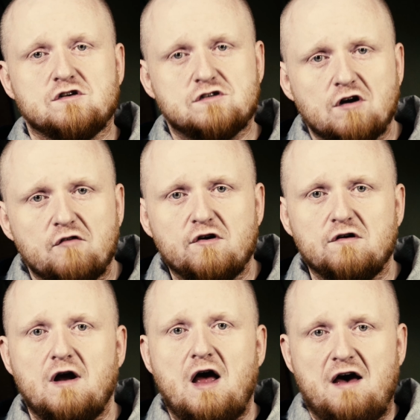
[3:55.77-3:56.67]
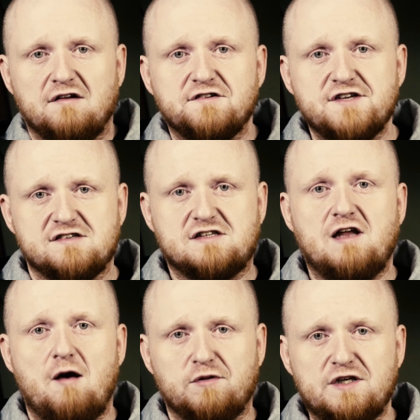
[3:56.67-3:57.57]
Server and
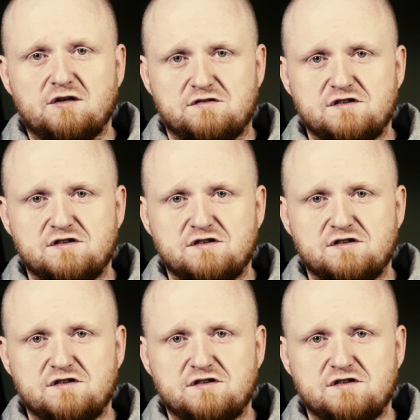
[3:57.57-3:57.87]
desktop Linux